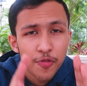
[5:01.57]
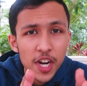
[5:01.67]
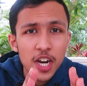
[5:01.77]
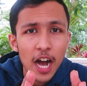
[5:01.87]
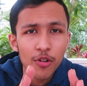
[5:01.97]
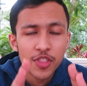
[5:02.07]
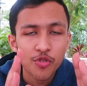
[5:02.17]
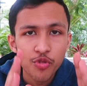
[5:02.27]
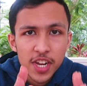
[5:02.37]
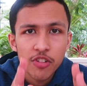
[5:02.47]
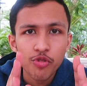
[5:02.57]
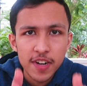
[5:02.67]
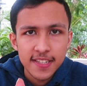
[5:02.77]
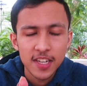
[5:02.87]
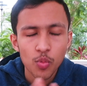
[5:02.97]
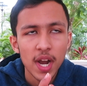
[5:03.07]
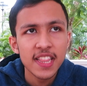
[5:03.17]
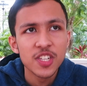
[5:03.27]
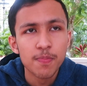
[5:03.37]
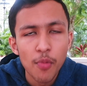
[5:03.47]
figure out the real reason why
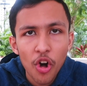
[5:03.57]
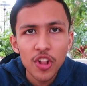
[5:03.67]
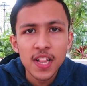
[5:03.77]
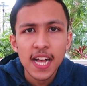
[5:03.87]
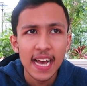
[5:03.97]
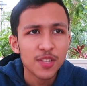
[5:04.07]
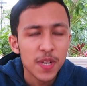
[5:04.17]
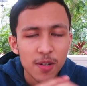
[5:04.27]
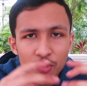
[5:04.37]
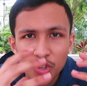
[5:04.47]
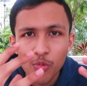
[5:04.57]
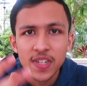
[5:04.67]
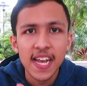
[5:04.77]
this mall has become so